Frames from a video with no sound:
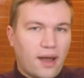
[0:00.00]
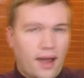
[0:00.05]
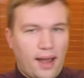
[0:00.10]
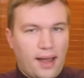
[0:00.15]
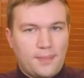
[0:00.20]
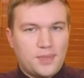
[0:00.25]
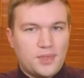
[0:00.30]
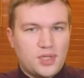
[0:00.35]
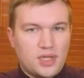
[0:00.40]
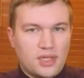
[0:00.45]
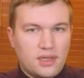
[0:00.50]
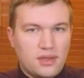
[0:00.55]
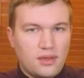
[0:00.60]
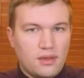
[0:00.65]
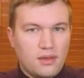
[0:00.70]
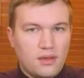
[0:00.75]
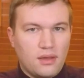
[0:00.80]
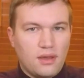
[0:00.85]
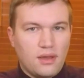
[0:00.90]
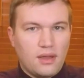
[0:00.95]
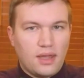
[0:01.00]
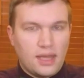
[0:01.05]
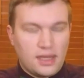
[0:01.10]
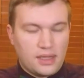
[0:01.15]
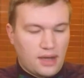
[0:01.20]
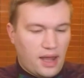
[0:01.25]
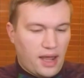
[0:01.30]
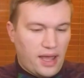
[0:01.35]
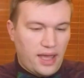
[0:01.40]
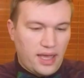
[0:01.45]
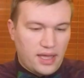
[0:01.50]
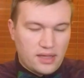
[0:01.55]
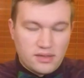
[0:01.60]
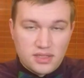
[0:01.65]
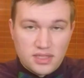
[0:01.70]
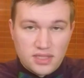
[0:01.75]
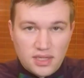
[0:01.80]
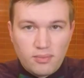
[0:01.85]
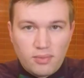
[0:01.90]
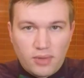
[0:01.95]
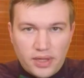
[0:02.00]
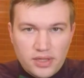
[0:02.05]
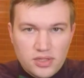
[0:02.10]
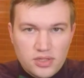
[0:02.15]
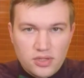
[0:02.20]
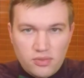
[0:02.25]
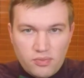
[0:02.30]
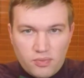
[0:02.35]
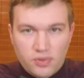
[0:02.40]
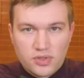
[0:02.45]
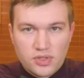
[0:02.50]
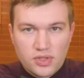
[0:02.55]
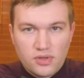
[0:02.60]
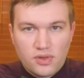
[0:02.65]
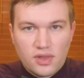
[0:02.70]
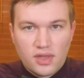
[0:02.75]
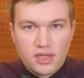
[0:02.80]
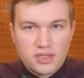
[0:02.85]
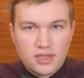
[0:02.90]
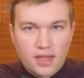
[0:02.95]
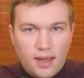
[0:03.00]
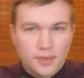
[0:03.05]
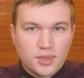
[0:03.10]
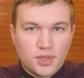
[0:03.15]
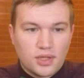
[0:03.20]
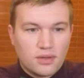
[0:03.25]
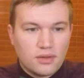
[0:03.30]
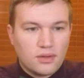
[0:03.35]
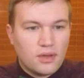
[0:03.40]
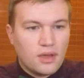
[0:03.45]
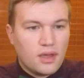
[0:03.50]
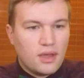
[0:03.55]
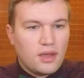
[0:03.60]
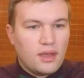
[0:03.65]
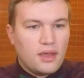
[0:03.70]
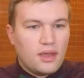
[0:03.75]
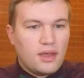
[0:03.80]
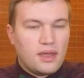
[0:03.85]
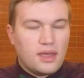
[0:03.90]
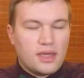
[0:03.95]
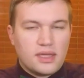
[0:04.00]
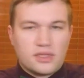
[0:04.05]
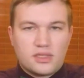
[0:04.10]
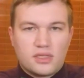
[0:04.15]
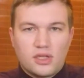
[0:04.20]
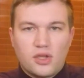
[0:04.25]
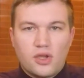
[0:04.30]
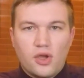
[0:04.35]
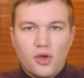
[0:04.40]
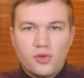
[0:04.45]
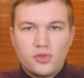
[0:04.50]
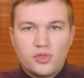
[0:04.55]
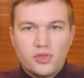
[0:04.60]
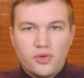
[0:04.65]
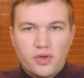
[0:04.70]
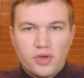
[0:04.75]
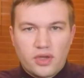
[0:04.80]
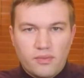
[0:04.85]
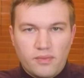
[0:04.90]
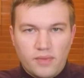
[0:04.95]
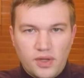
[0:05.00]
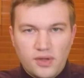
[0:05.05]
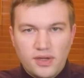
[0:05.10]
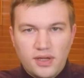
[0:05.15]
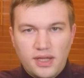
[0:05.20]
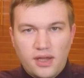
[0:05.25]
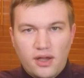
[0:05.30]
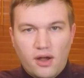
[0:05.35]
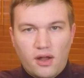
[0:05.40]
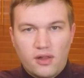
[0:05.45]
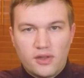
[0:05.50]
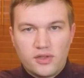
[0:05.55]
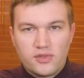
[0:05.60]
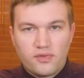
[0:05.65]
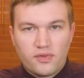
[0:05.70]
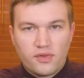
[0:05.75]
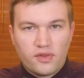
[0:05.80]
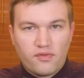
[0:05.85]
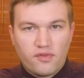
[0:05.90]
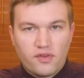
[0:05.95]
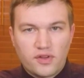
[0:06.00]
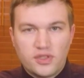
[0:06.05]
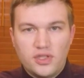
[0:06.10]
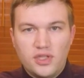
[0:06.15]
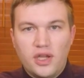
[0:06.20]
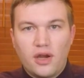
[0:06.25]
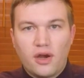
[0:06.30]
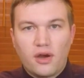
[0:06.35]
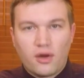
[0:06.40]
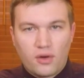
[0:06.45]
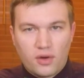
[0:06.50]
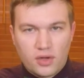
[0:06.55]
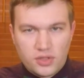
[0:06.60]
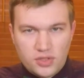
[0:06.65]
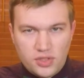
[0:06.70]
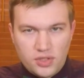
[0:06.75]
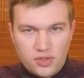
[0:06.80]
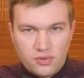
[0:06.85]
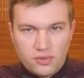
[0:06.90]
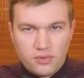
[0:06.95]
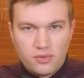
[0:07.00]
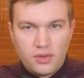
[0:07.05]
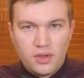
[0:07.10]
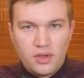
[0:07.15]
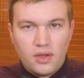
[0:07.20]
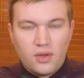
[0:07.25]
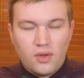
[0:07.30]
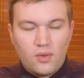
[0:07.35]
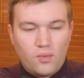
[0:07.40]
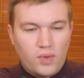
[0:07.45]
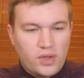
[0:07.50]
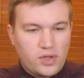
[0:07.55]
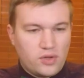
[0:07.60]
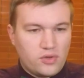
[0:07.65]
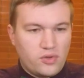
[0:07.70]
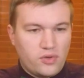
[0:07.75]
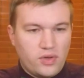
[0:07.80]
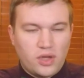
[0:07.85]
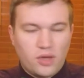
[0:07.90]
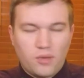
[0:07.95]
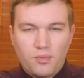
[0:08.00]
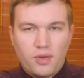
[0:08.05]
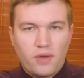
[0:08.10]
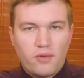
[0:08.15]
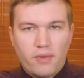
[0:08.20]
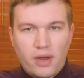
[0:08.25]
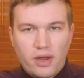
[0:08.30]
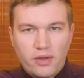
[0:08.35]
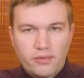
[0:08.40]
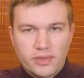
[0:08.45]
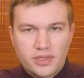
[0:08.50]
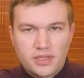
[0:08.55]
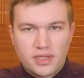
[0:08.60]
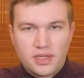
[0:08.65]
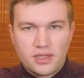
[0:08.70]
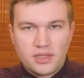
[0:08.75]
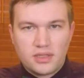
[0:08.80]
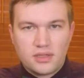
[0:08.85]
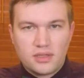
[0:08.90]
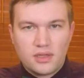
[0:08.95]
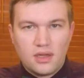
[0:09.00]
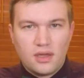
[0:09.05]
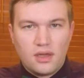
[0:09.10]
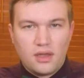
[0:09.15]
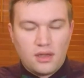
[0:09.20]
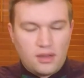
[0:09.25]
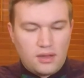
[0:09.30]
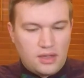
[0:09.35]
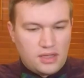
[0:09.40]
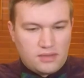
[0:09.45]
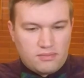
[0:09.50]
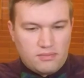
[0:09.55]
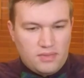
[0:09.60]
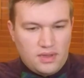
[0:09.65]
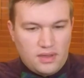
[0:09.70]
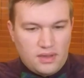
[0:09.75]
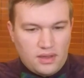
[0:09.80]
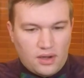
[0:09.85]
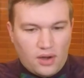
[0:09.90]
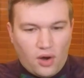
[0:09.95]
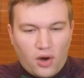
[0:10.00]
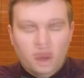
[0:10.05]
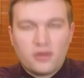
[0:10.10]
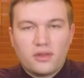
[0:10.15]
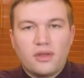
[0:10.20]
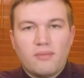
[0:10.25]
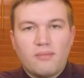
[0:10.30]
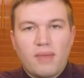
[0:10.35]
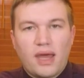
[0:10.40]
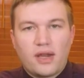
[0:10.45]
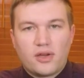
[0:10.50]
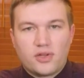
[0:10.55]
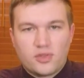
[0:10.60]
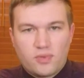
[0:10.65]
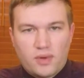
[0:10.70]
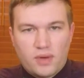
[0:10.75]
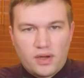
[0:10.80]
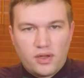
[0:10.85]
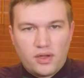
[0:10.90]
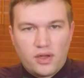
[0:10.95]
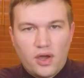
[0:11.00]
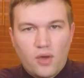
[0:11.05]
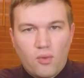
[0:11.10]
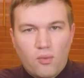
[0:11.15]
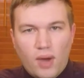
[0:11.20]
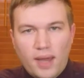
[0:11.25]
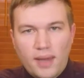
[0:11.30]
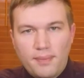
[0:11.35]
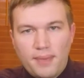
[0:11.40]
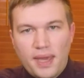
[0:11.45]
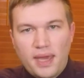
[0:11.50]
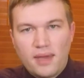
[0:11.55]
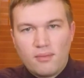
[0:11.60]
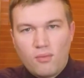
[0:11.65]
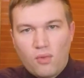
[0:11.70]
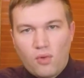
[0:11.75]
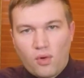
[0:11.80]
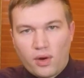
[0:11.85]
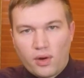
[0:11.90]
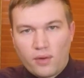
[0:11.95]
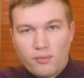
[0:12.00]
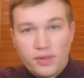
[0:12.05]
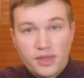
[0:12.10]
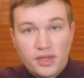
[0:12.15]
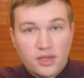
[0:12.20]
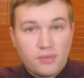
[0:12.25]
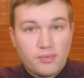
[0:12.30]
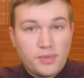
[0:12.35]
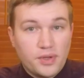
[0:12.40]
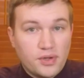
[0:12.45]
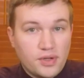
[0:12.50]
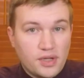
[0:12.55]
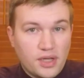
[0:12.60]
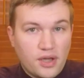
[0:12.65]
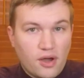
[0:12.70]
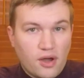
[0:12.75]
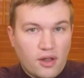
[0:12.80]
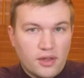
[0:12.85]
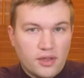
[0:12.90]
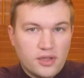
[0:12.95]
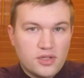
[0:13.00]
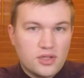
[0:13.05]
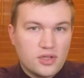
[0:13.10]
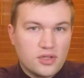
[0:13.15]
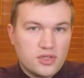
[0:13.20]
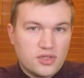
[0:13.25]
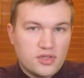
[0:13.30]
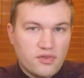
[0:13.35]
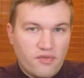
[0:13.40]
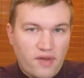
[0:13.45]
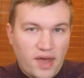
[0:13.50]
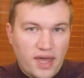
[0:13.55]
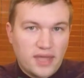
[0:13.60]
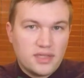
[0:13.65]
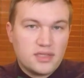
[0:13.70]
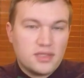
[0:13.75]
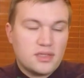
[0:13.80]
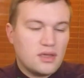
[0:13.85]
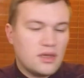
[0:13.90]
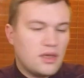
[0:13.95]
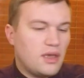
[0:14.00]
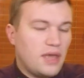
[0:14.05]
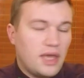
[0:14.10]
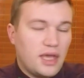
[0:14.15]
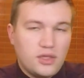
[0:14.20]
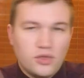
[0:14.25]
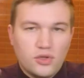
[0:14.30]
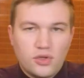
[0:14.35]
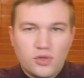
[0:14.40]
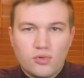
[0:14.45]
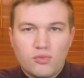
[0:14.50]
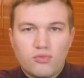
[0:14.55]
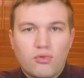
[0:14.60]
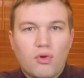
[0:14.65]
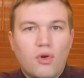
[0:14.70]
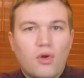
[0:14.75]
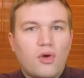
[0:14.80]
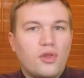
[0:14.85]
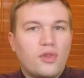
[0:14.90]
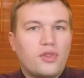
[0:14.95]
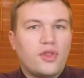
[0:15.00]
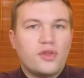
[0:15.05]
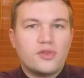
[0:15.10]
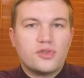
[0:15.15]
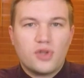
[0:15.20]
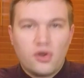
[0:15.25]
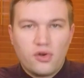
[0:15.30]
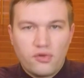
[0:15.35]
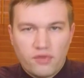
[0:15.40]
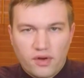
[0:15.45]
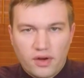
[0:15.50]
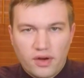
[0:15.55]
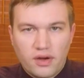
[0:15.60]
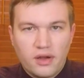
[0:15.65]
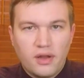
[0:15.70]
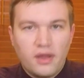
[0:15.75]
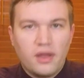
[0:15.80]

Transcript: option, and I had siblings who pursued this option, is to go to a community college for the first year or two. When you're doing your prerequisites, it, it hardly matters where you go. Why pay more when the community college could suffice and you could roll those over